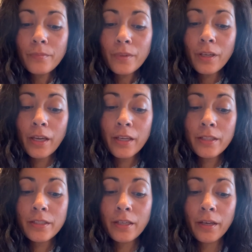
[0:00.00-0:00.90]

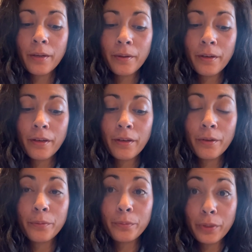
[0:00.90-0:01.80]
it's
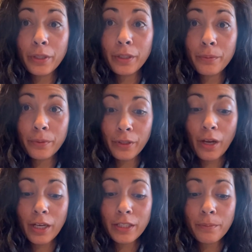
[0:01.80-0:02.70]
really
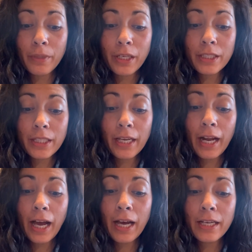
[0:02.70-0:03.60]
awesome because it
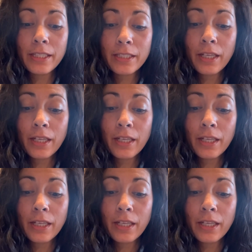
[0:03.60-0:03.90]
has